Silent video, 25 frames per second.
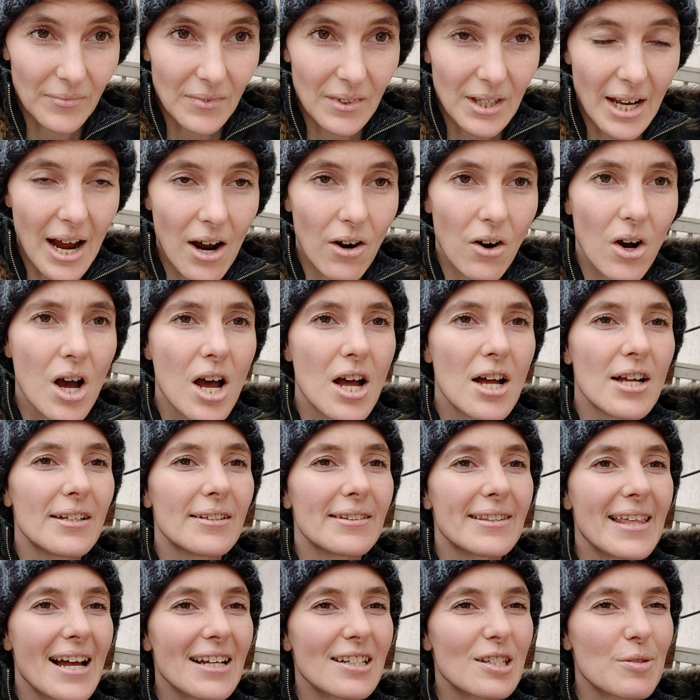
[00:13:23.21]
Now,
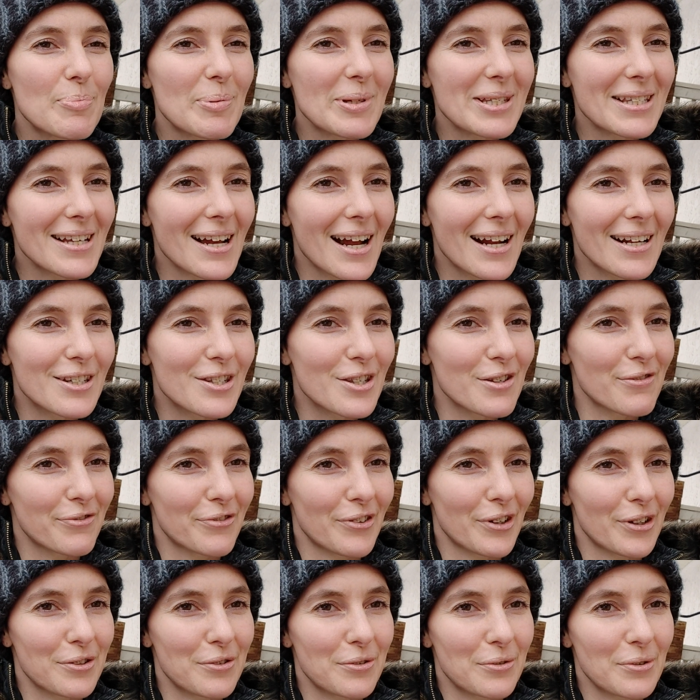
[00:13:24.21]
that's besides the
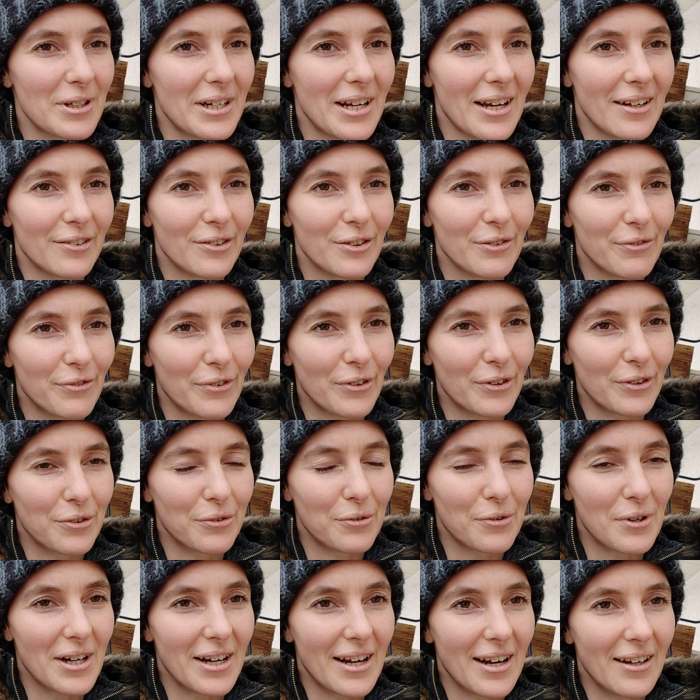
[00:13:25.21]
first 3 days. The first
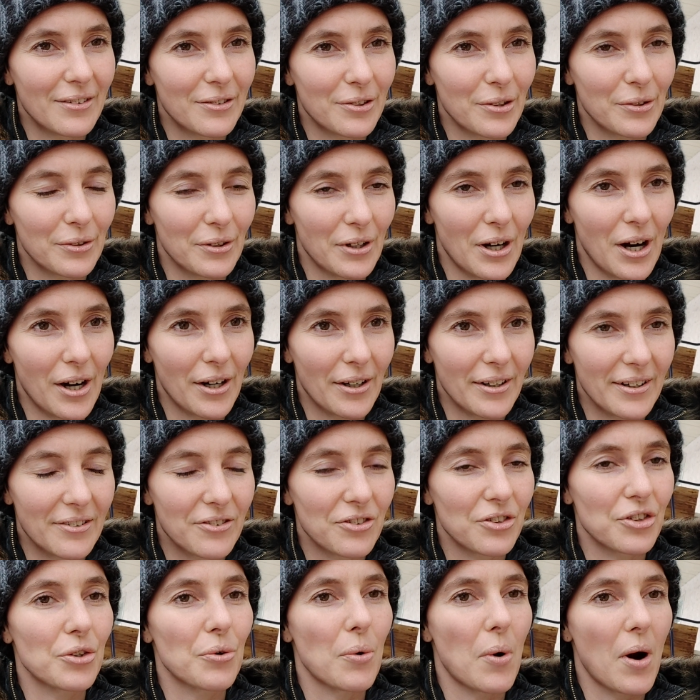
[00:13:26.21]
3 days are the
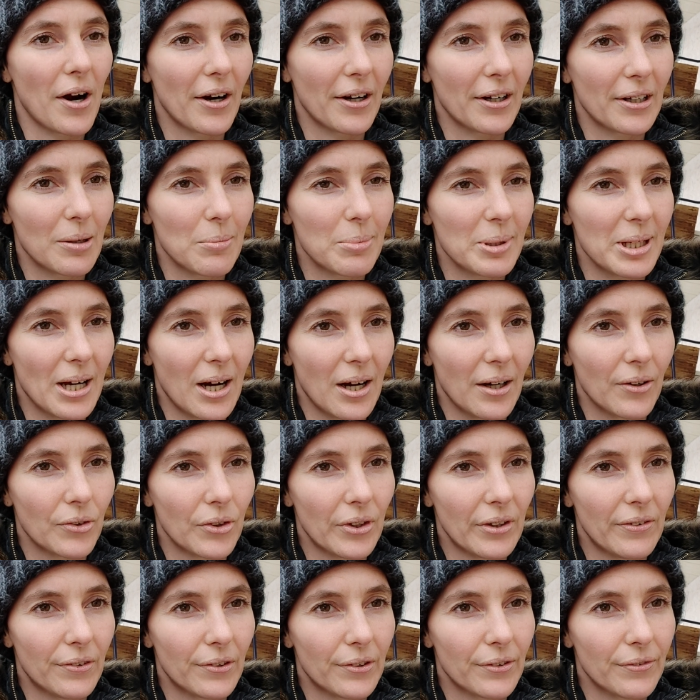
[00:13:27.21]
hardest. You are going to be
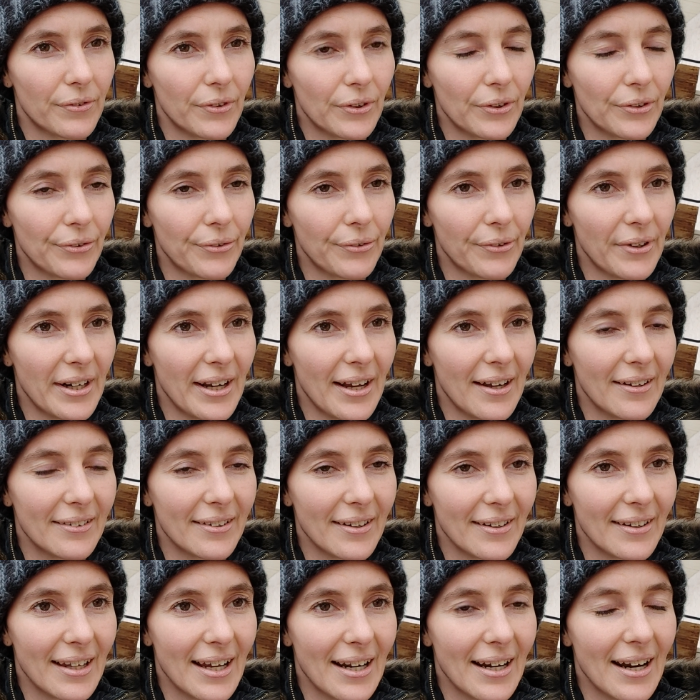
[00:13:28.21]
hungry for the first 3 days,
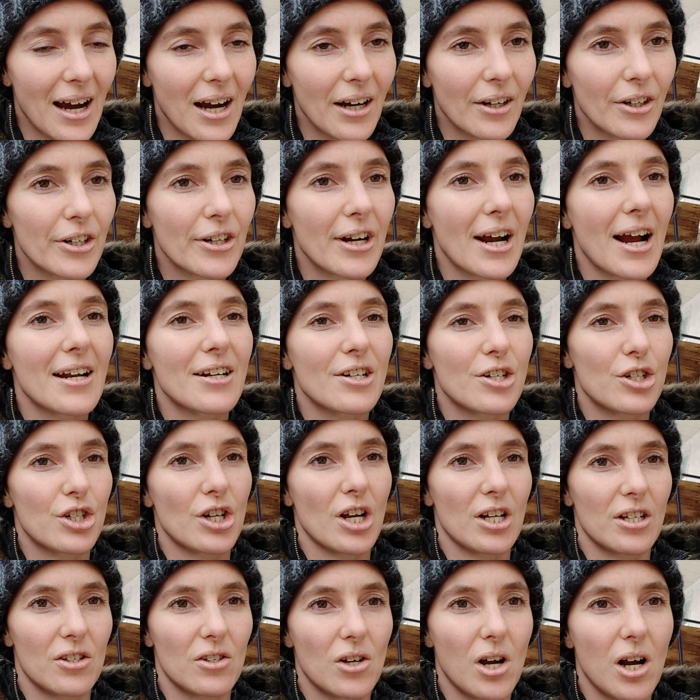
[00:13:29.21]
and then hunger kind of
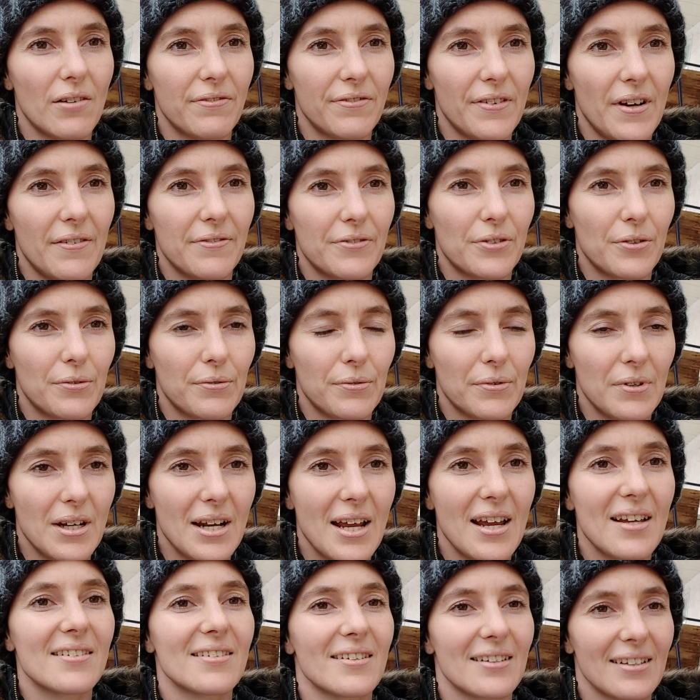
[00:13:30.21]
shuts off after 3
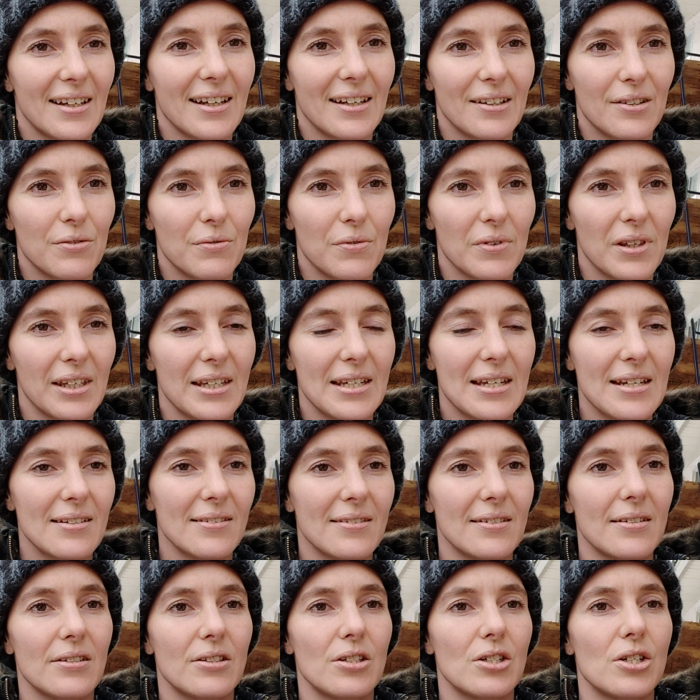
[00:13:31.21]
days and it gets really
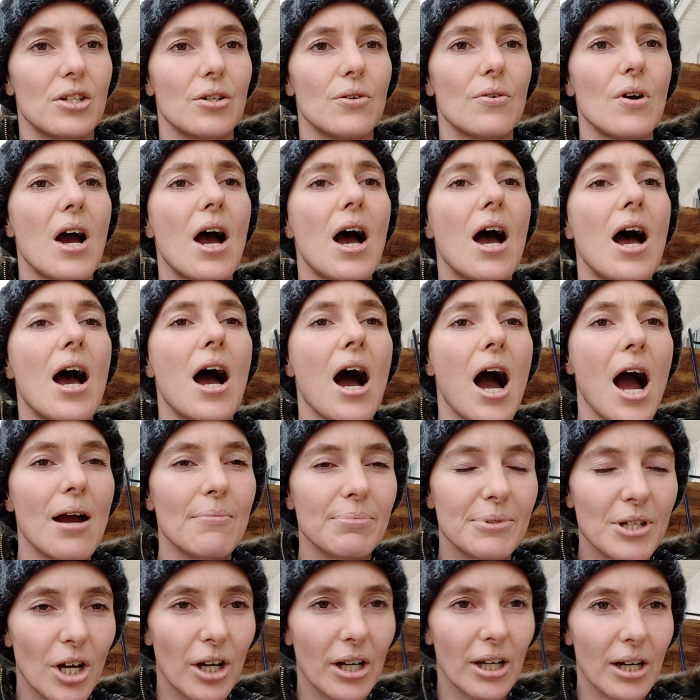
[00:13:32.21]
easy to do.
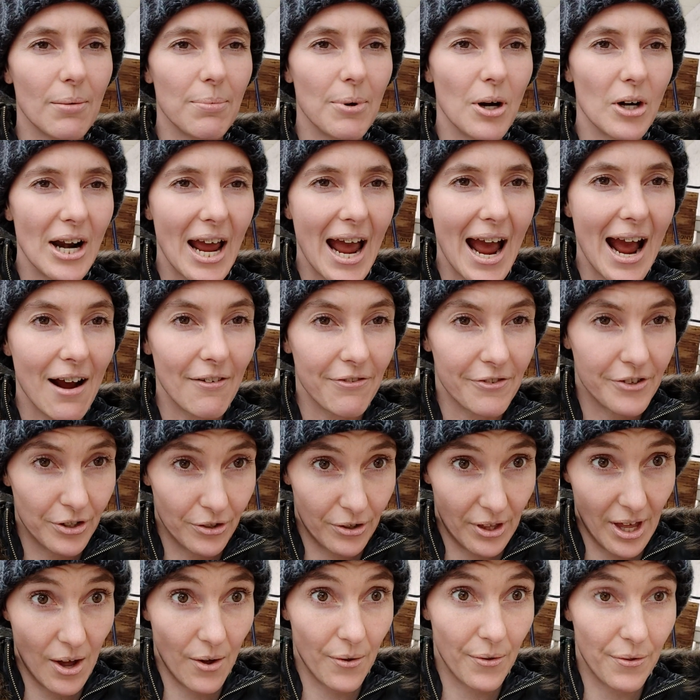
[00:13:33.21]
I'm talking about after
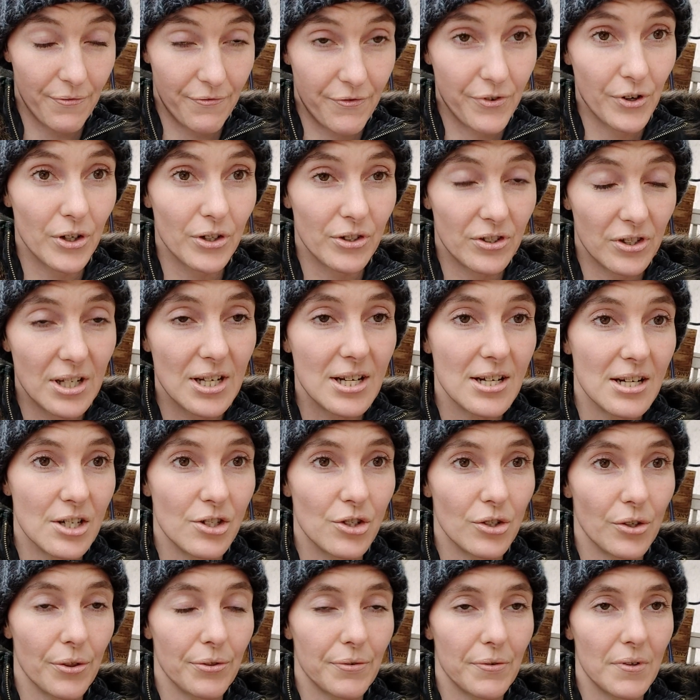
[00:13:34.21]
that first
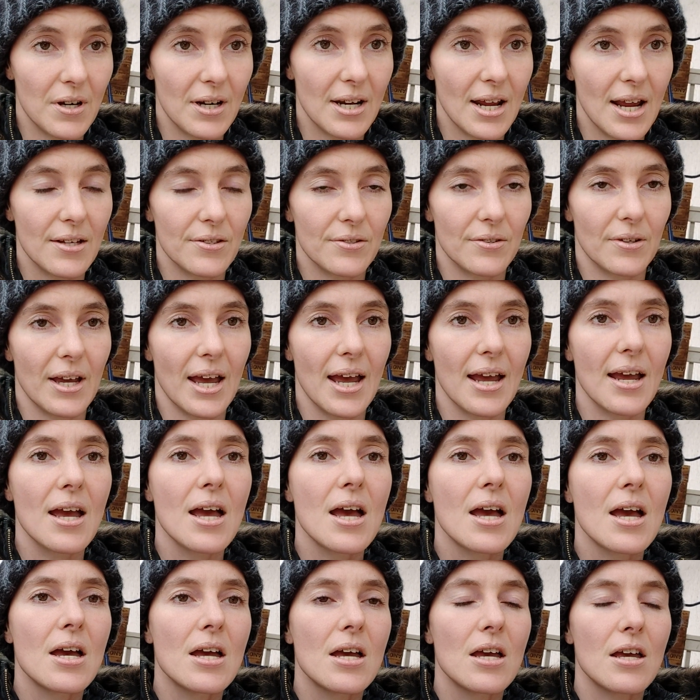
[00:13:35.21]
initial 3 days, okay?
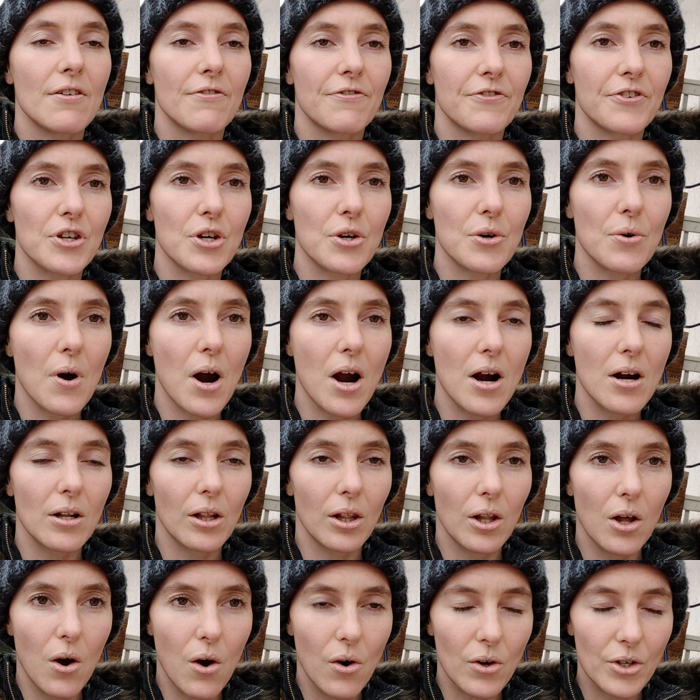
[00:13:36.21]
If you are
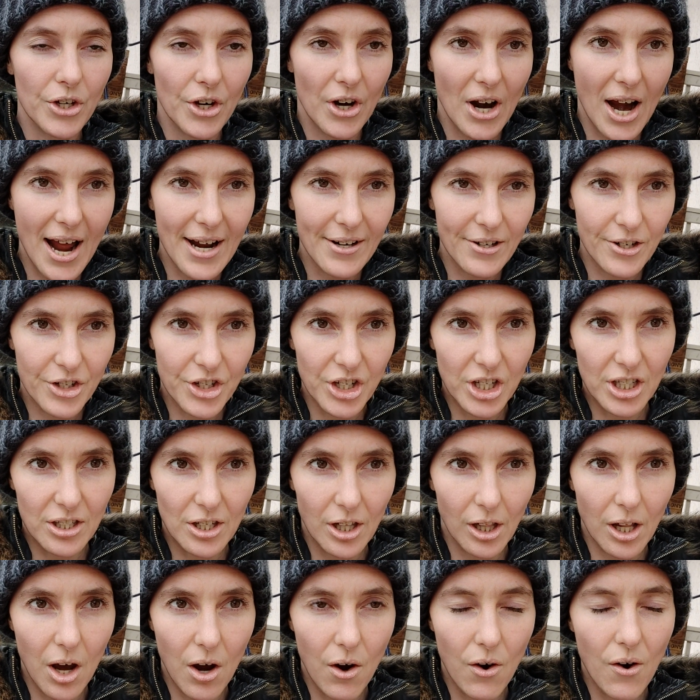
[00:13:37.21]
low, your energy is
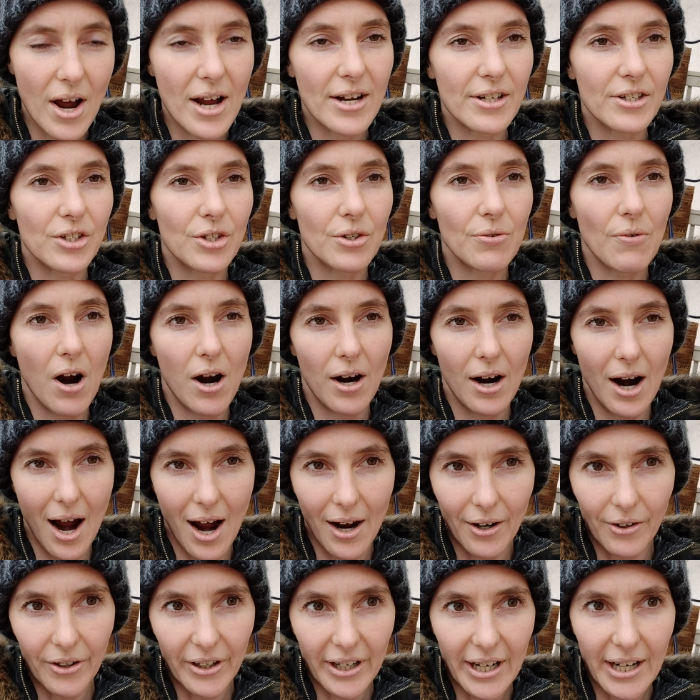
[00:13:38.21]
low and you are
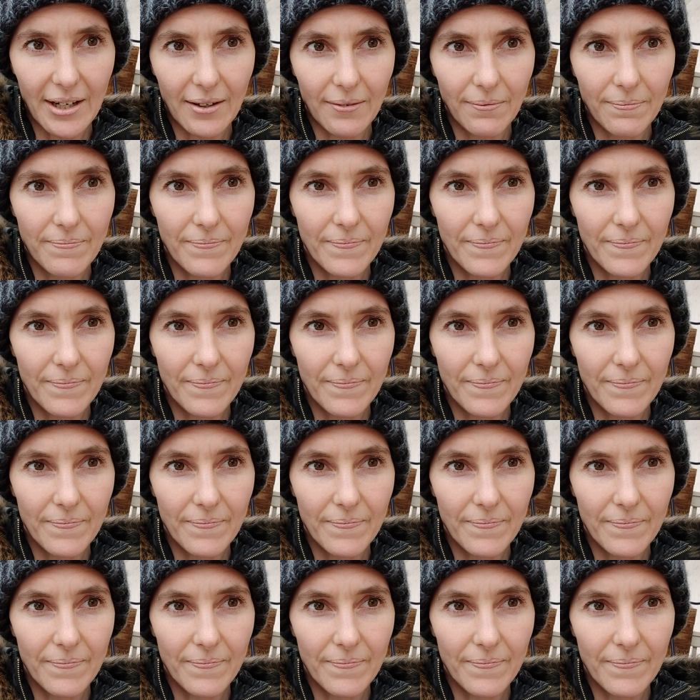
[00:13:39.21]
hungry,